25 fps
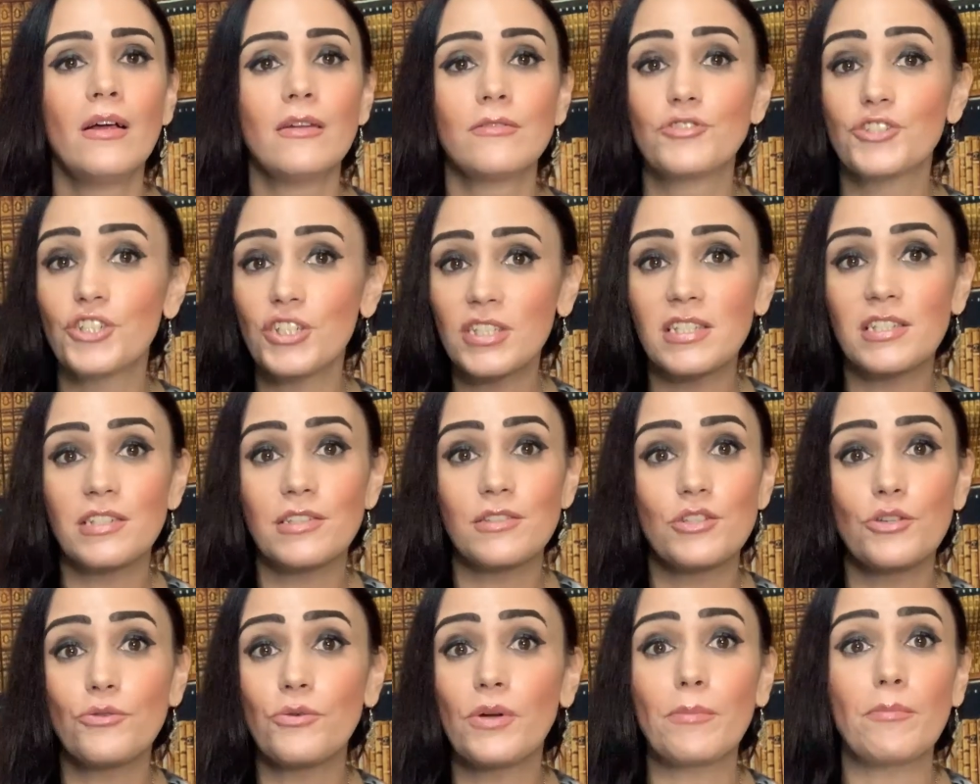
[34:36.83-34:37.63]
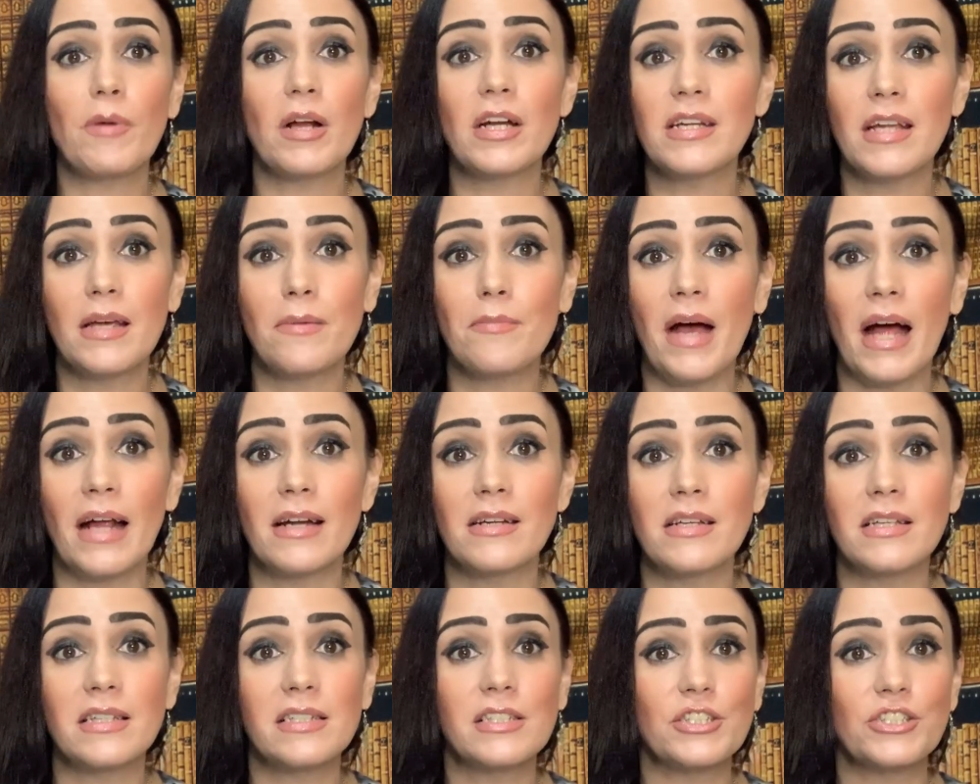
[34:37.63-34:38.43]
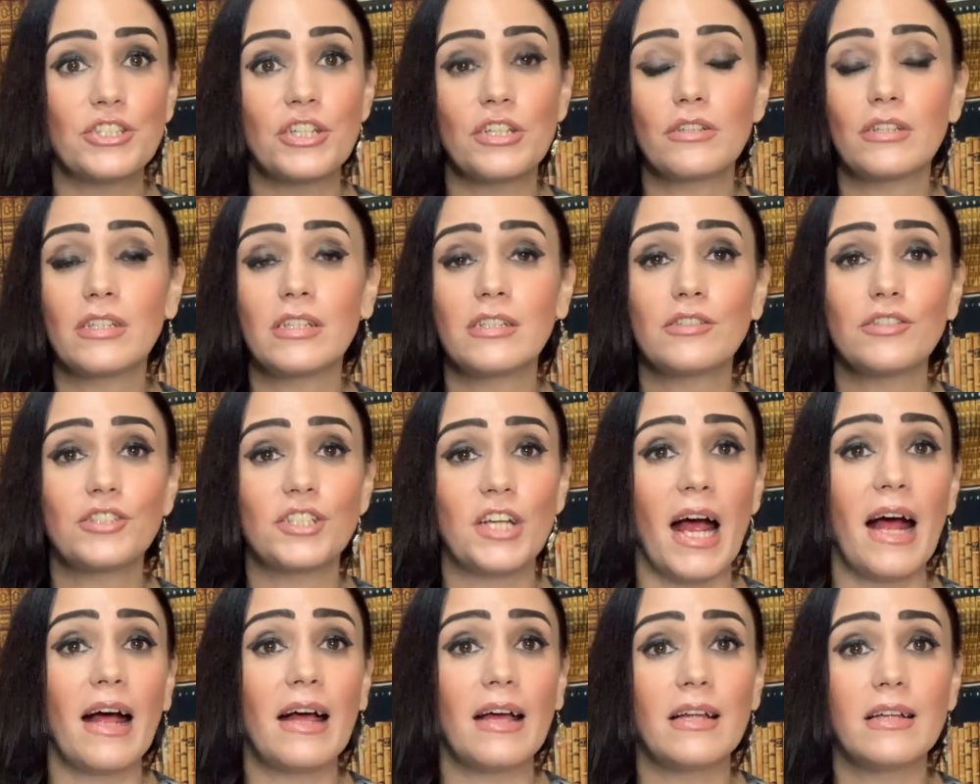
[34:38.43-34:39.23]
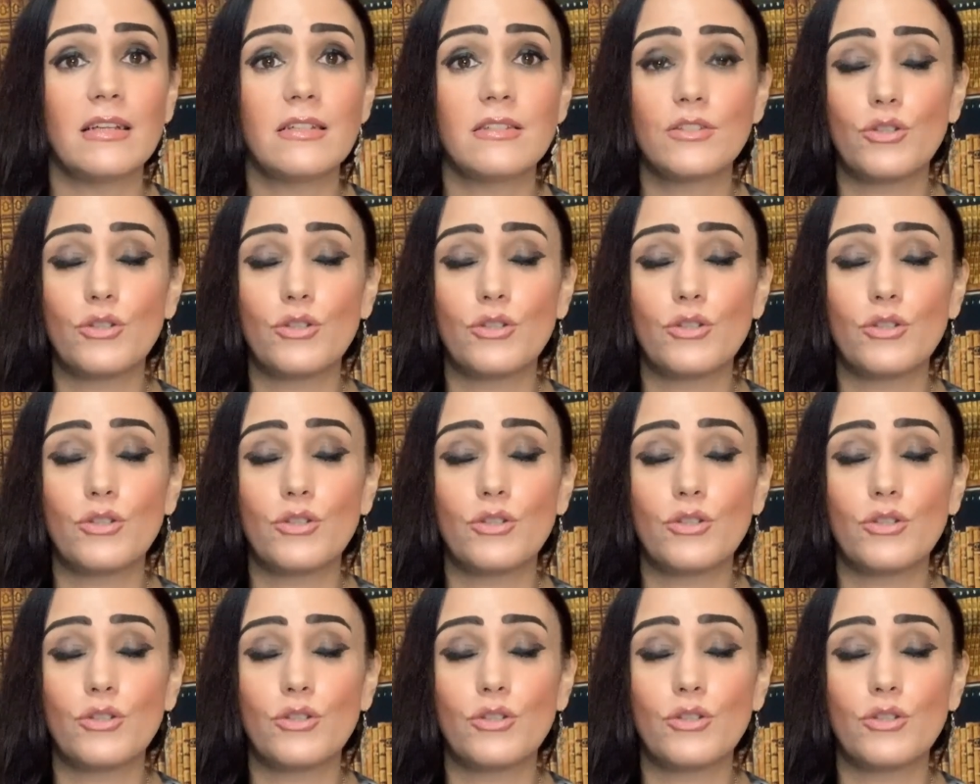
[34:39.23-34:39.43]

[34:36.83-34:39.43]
just doing Monday Madness, chilling, chatting,